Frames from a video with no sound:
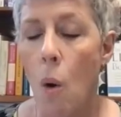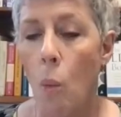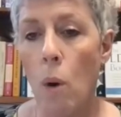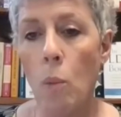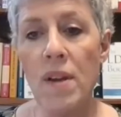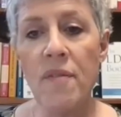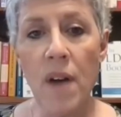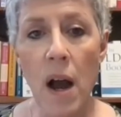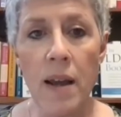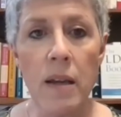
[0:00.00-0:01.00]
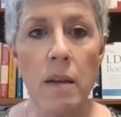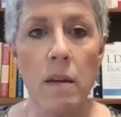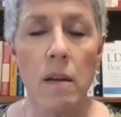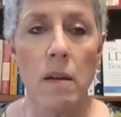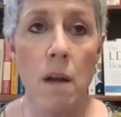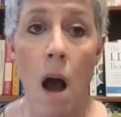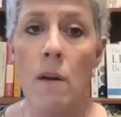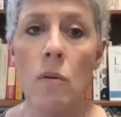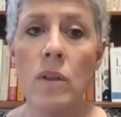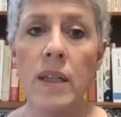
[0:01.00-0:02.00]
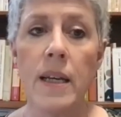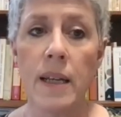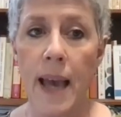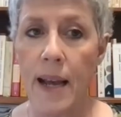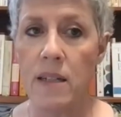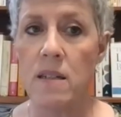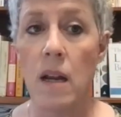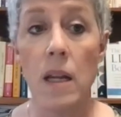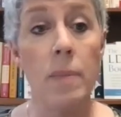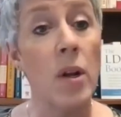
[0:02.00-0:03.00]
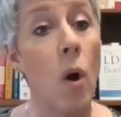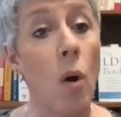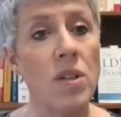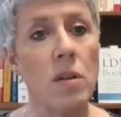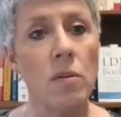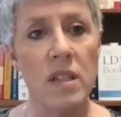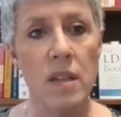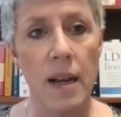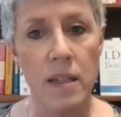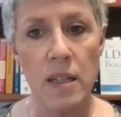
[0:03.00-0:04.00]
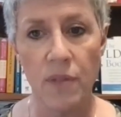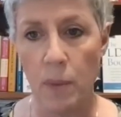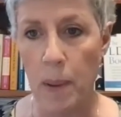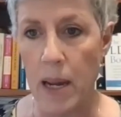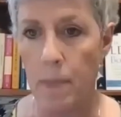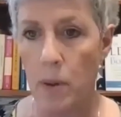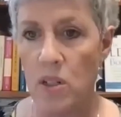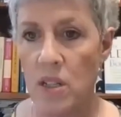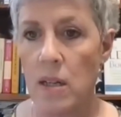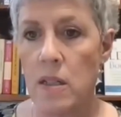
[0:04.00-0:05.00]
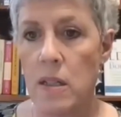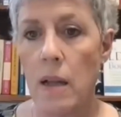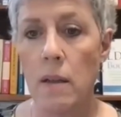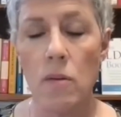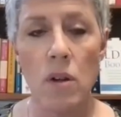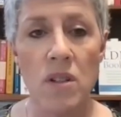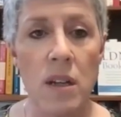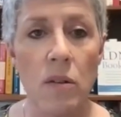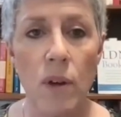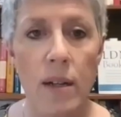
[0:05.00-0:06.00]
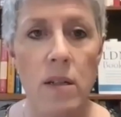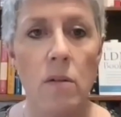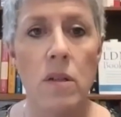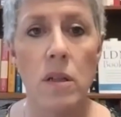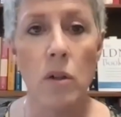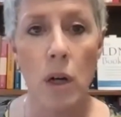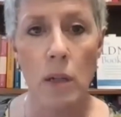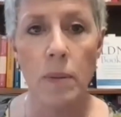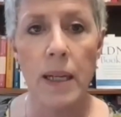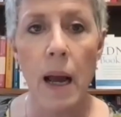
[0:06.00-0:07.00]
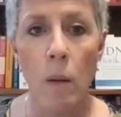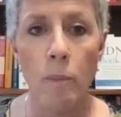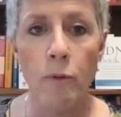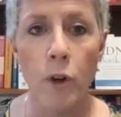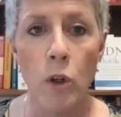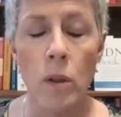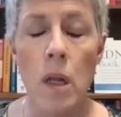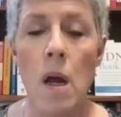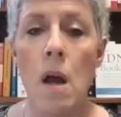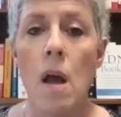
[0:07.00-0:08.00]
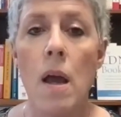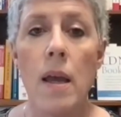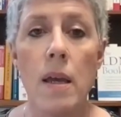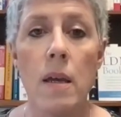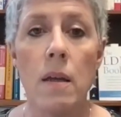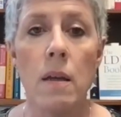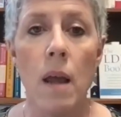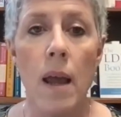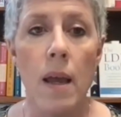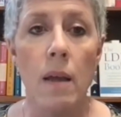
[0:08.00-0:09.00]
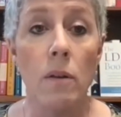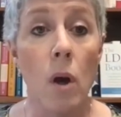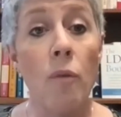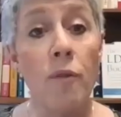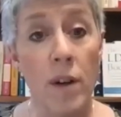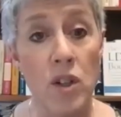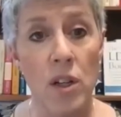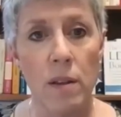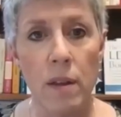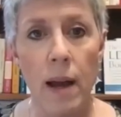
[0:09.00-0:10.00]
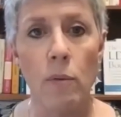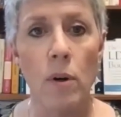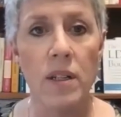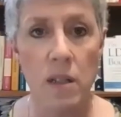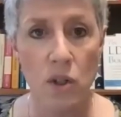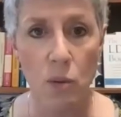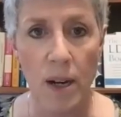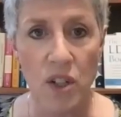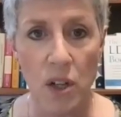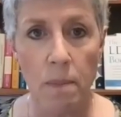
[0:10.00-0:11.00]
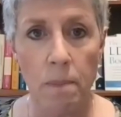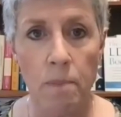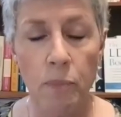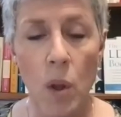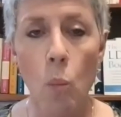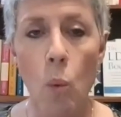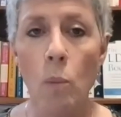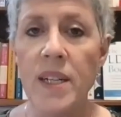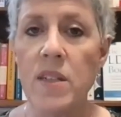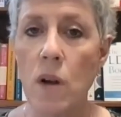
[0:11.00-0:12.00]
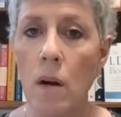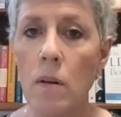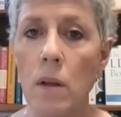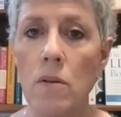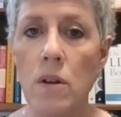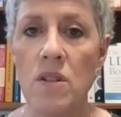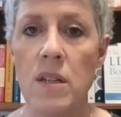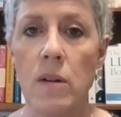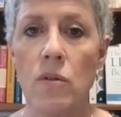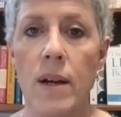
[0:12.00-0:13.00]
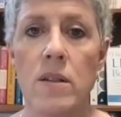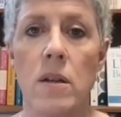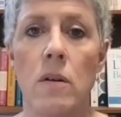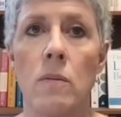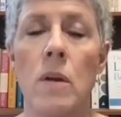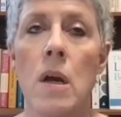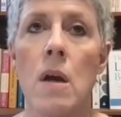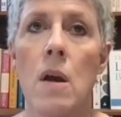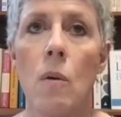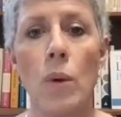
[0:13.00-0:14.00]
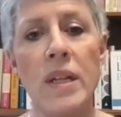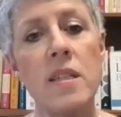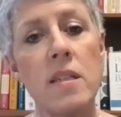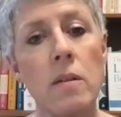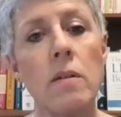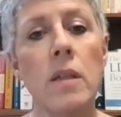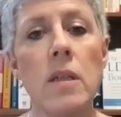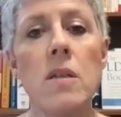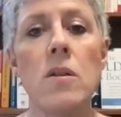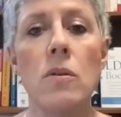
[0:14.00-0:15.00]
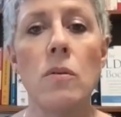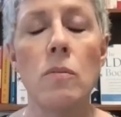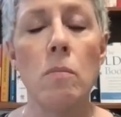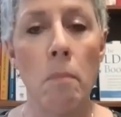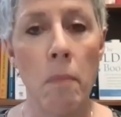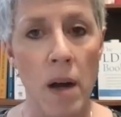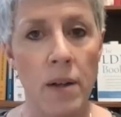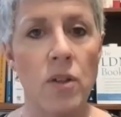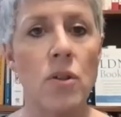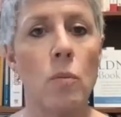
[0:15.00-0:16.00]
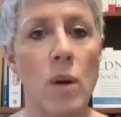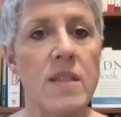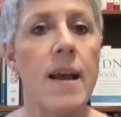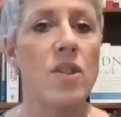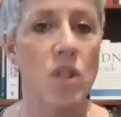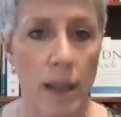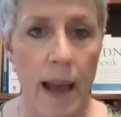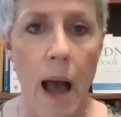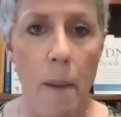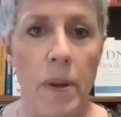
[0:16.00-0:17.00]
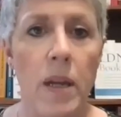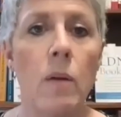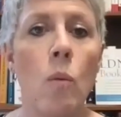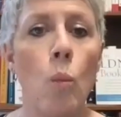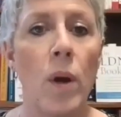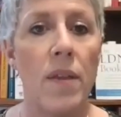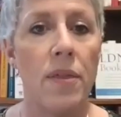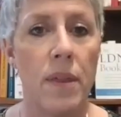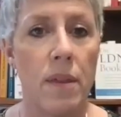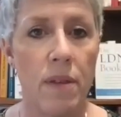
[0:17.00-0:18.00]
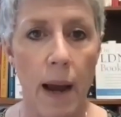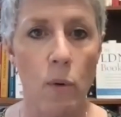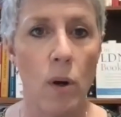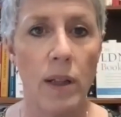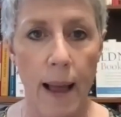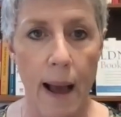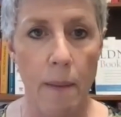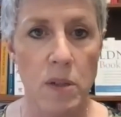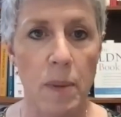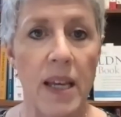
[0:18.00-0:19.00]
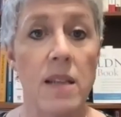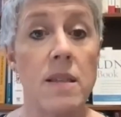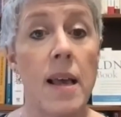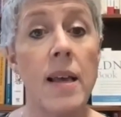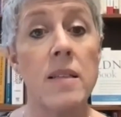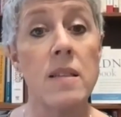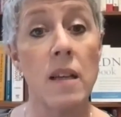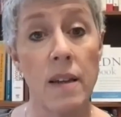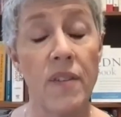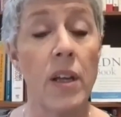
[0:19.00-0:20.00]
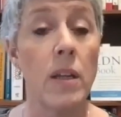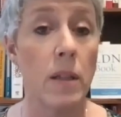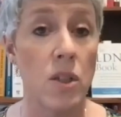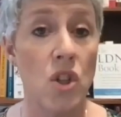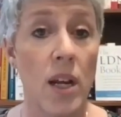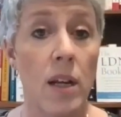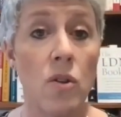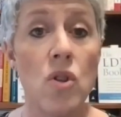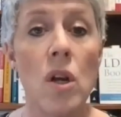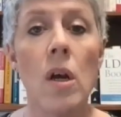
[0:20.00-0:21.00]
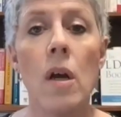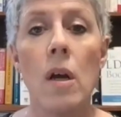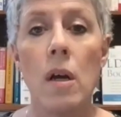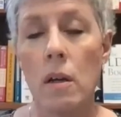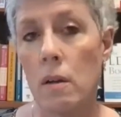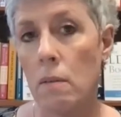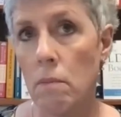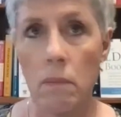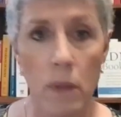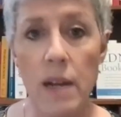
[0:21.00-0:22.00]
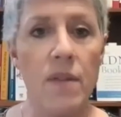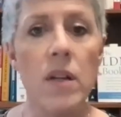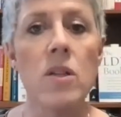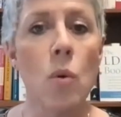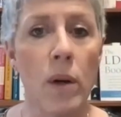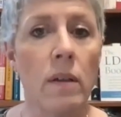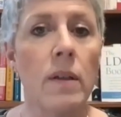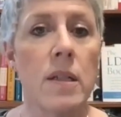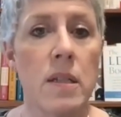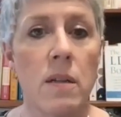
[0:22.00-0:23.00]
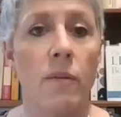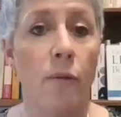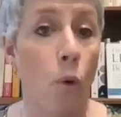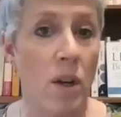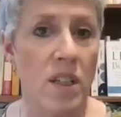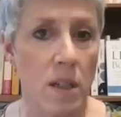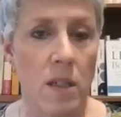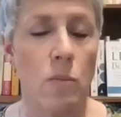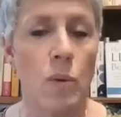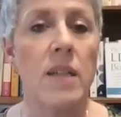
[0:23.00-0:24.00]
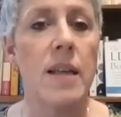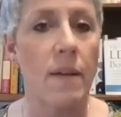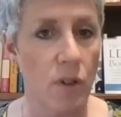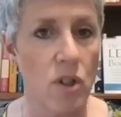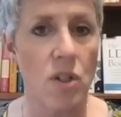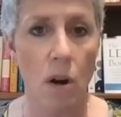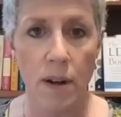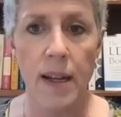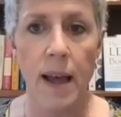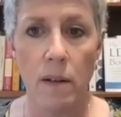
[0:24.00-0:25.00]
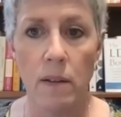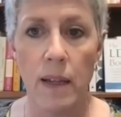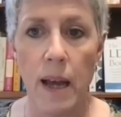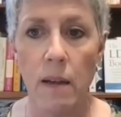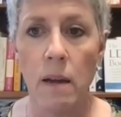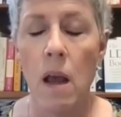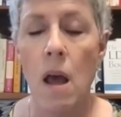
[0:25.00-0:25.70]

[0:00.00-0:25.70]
What we find not only in case study, but also in scientific papers, is that low-dose naltrexone is incredibly helpful in a low-functioning thyroid situation. When we start low-dose naltrexone, we still need to monitor what's actually happening with the thyroid labs, because they can significantly change even as quickly as 4 to 6 weeks after starting LDN.